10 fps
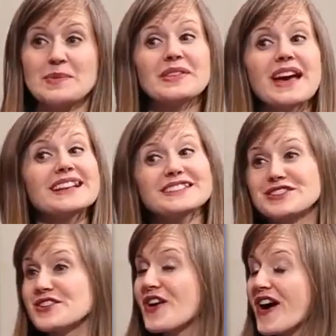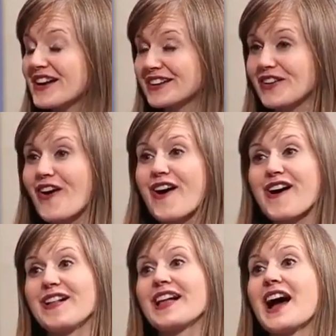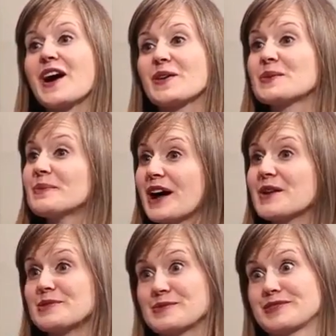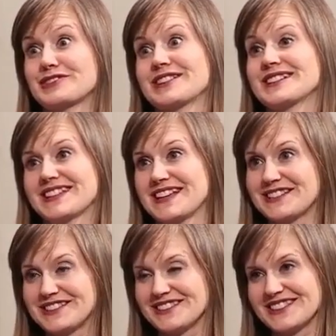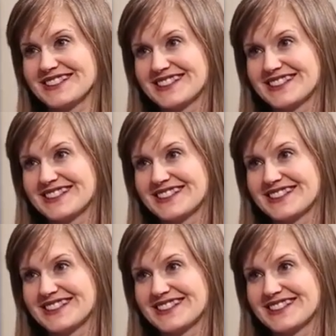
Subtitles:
But that's not at all how the Bible portrays angels.